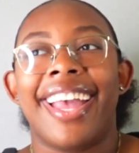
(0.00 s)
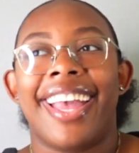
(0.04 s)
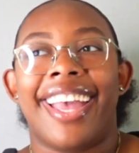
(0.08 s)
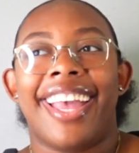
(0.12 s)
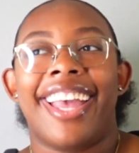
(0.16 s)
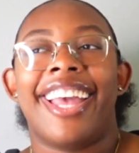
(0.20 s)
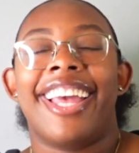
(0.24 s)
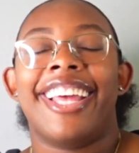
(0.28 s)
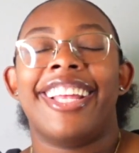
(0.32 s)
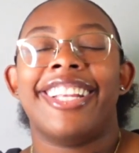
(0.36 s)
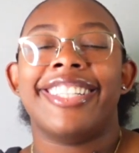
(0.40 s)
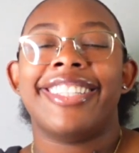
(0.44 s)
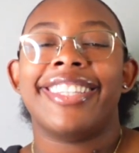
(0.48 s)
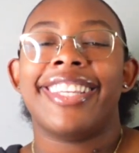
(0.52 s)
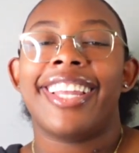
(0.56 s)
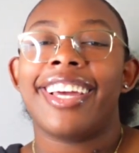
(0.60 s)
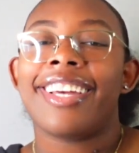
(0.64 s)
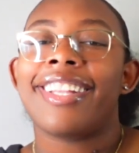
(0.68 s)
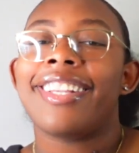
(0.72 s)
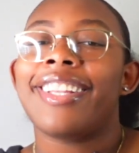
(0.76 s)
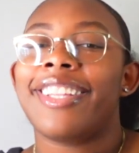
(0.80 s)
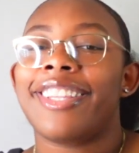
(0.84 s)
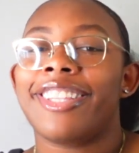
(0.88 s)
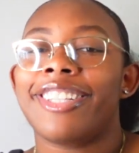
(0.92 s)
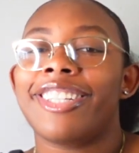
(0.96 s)
And
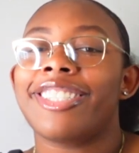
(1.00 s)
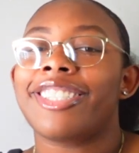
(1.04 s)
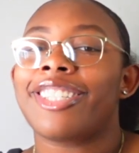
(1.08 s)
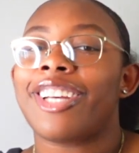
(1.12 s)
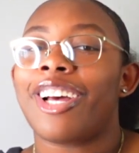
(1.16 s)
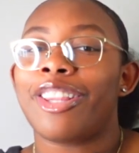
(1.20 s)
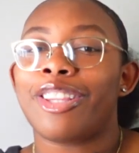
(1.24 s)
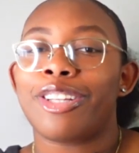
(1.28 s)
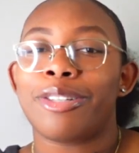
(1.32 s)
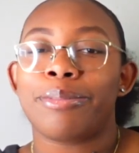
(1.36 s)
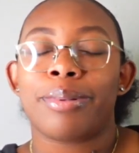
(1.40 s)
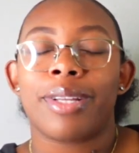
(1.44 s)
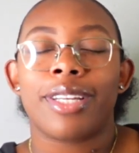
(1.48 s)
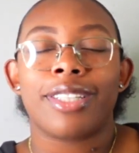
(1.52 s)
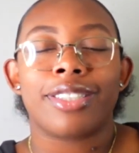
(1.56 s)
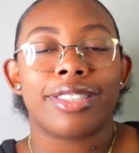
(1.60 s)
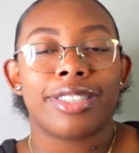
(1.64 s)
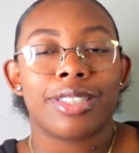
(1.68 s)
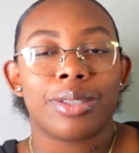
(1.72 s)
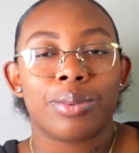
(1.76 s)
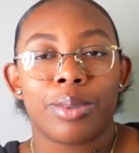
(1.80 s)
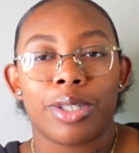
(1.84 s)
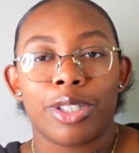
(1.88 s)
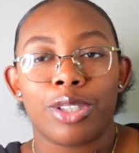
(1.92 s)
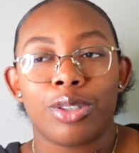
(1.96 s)
luckily there's other
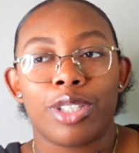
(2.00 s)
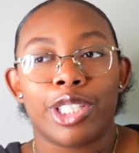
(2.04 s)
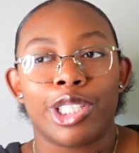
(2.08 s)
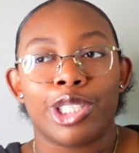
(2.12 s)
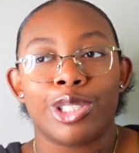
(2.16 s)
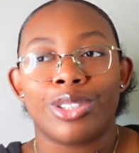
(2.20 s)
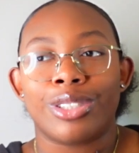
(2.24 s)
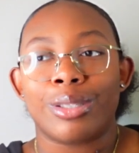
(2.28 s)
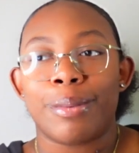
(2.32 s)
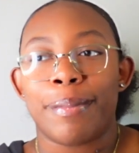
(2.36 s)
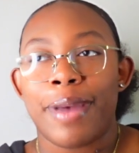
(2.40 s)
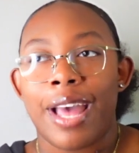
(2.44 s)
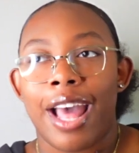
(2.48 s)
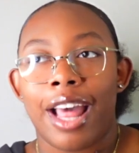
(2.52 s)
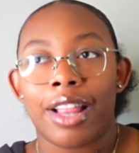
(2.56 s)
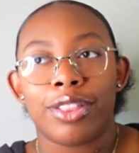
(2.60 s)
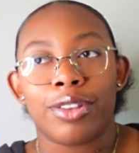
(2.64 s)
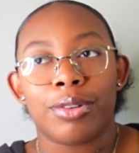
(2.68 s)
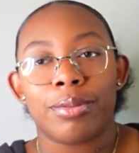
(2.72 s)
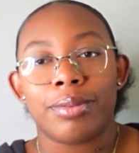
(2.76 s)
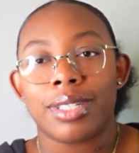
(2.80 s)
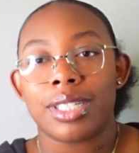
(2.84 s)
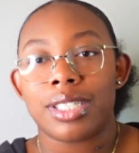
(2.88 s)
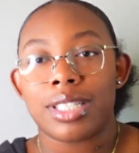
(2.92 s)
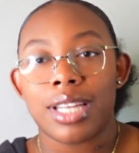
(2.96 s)
places where you can use the
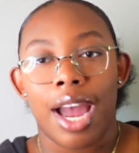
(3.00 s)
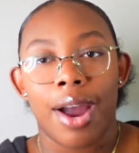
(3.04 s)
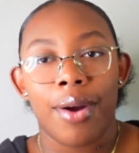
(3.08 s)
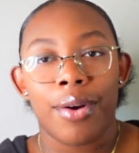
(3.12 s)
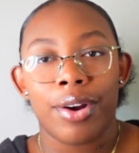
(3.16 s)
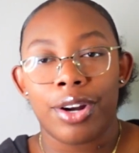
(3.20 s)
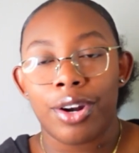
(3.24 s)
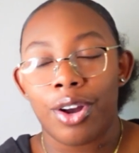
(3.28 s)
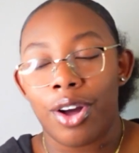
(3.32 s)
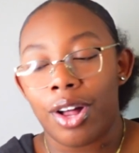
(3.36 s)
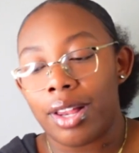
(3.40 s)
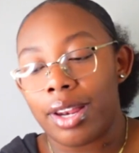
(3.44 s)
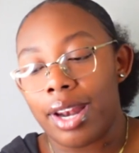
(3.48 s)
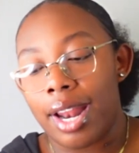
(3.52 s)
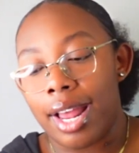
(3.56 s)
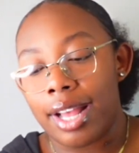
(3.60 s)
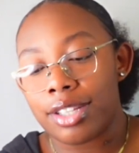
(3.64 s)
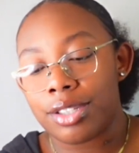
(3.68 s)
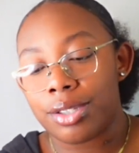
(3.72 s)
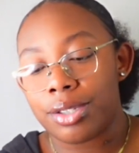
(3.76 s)
bathroom and shower and all of that.